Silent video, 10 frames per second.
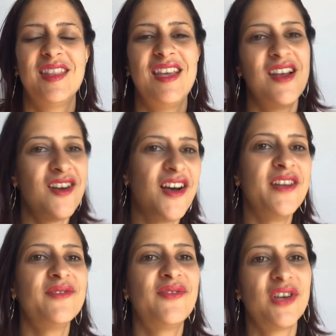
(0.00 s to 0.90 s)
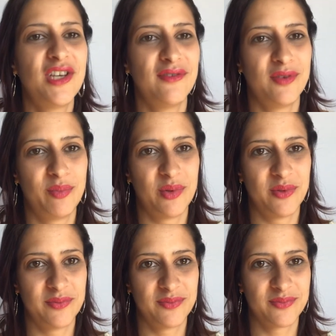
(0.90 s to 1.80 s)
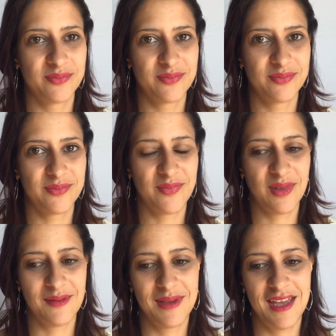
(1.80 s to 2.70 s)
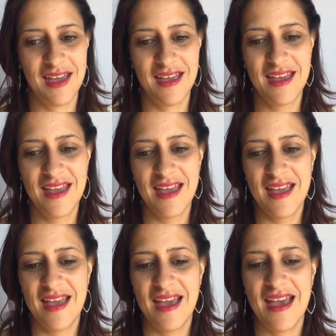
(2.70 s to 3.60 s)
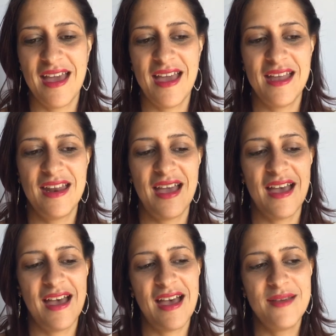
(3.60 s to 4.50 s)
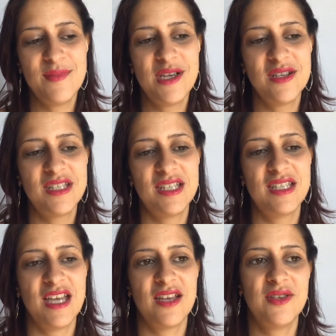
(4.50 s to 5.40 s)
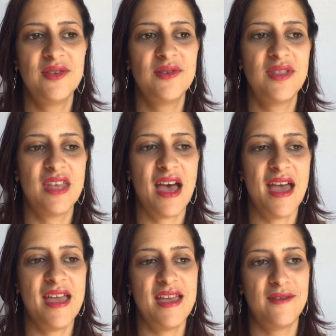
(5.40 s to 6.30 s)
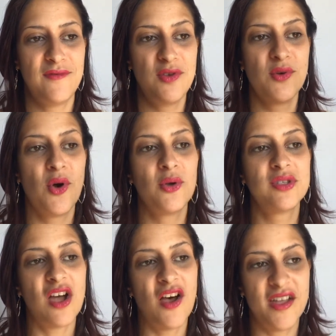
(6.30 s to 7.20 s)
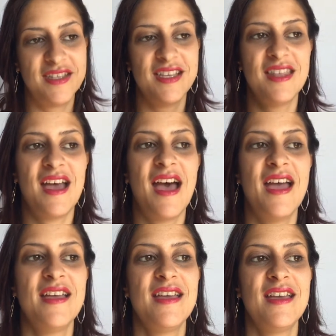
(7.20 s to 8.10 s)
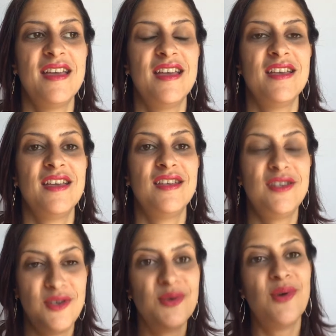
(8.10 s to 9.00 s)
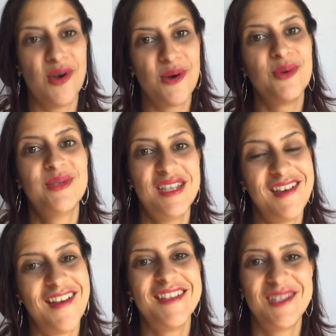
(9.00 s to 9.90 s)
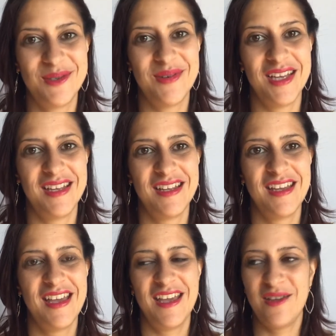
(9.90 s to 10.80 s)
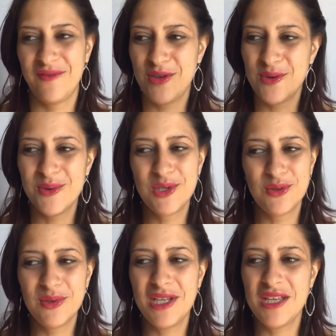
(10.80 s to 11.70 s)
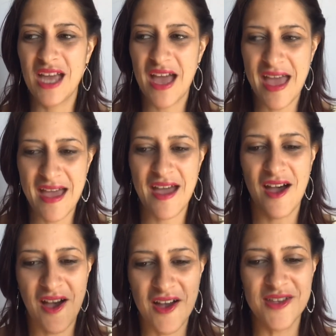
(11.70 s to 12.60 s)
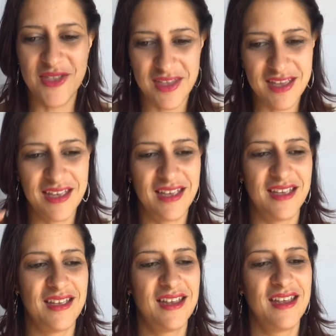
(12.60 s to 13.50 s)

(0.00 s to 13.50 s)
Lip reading: are unforgivable, okay? And I'm here to tell you that if you hold on to that, you are holding on to it. If you truly are thinking,